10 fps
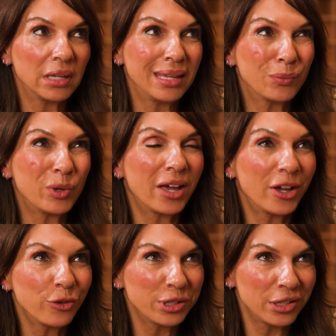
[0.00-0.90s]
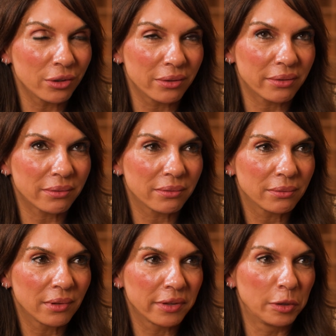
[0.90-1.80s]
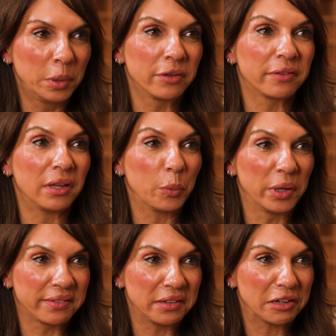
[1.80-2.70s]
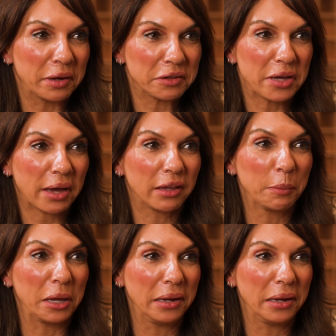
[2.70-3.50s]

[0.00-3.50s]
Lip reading: In 100 years, assuming there's anyone sitting around talking about